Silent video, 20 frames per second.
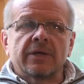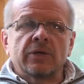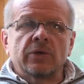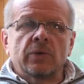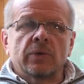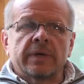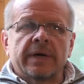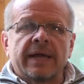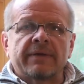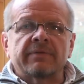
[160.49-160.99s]

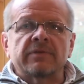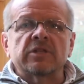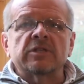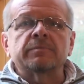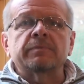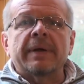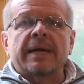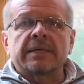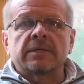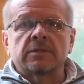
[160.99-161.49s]
you're going to have to
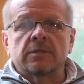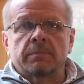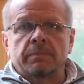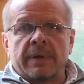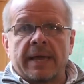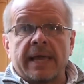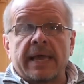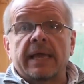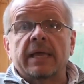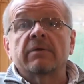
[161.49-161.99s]
expect to
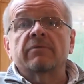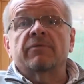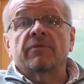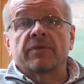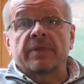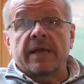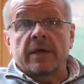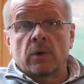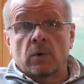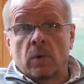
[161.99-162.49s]
pay
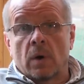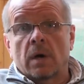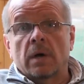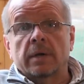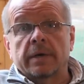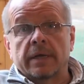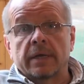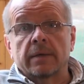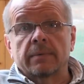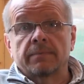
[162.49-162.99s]
for that
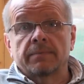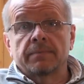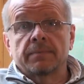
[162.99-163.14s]
quality,